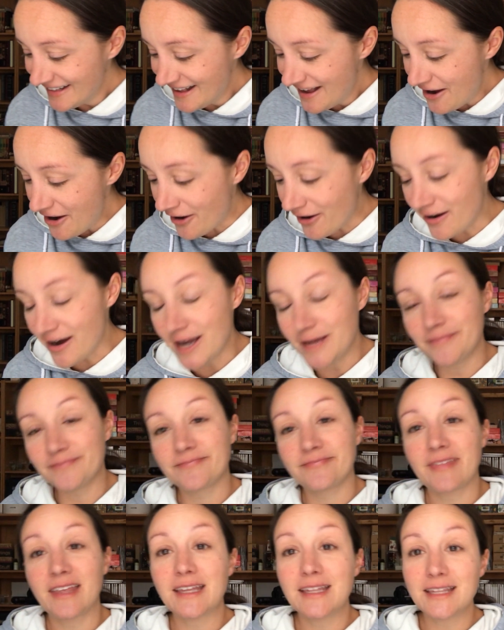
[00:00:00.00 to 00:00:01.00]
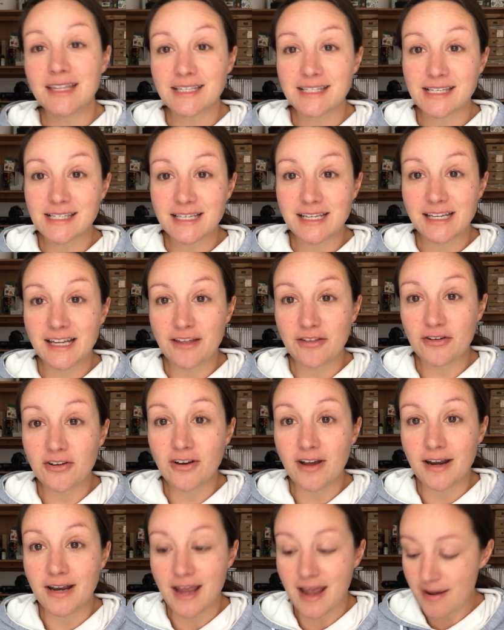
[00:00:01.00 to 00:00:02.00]
All right, this is another
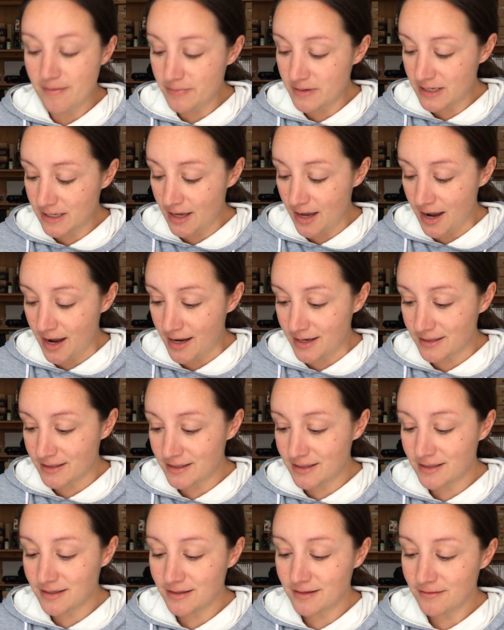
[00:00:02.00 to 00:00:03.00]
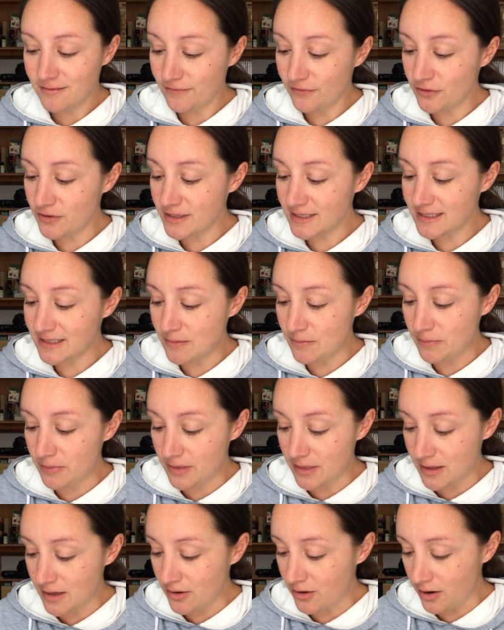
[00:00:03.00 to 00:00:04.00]
unhappy cat for a
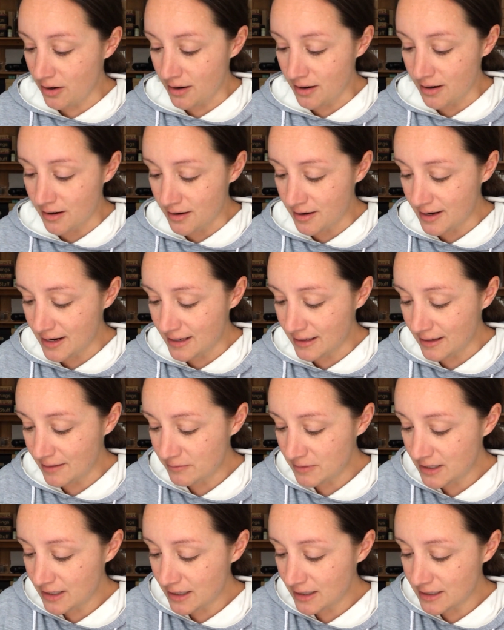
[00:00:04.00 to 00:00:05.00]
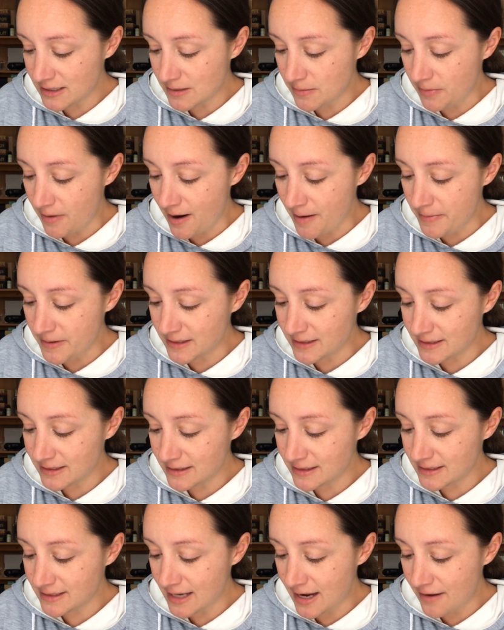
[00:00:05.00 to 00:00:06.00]
sympathy card, and let me get it to pop. It's
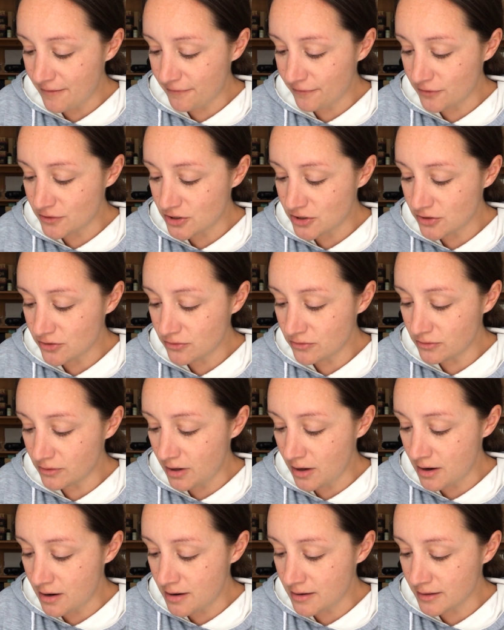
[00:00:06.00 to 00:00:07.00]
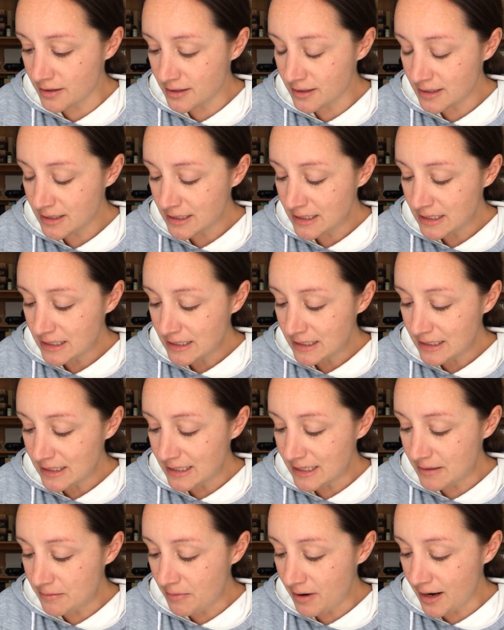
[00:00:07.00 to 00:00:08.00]
sat for too long
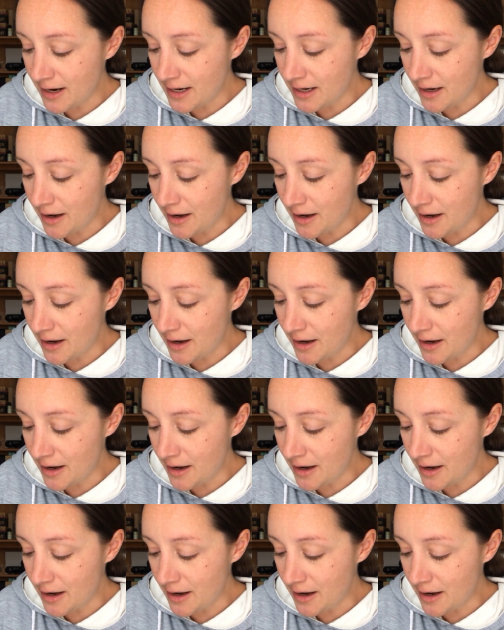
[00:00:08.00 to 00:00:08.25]
in my